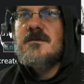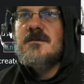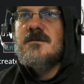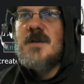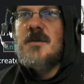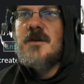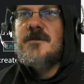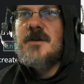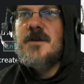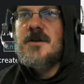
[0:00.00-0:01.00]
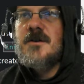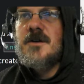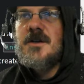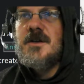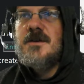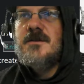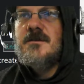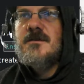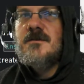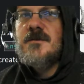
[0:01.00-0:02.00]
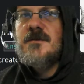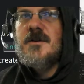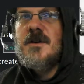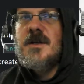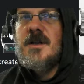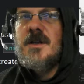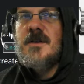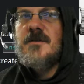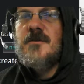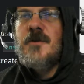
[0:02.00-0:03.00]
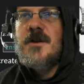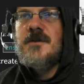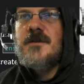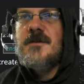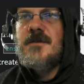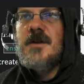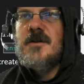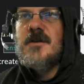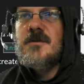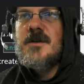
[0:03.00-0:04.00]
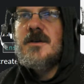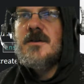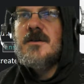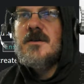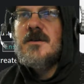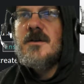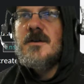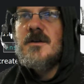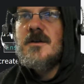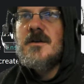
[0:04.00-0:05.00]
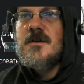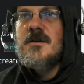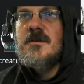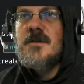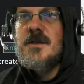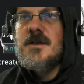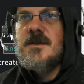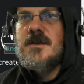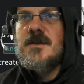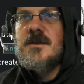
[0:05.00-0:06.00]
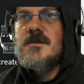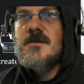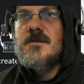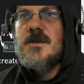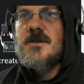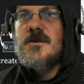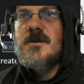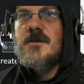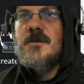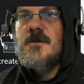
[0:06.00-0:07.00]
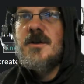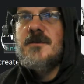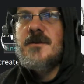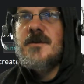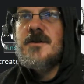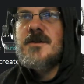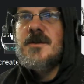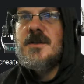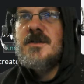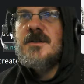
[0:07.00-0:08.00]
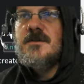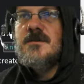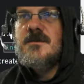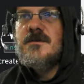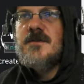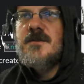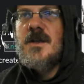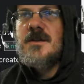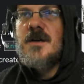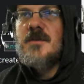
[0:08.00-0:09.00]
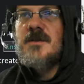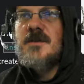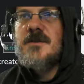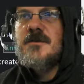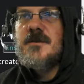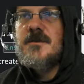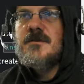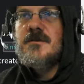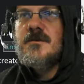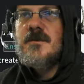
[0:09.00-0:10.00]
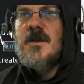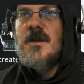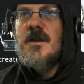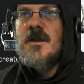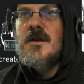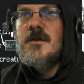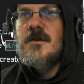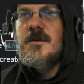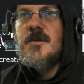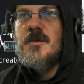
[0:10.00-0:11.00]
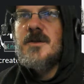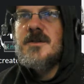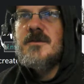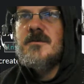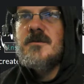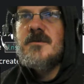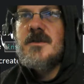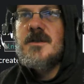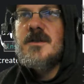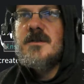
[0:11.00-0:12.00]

I'm offering CRUD for in a 40 to 50 hour week. We'll get the CRUD working first, and then if you get any time left over with your budget, we'll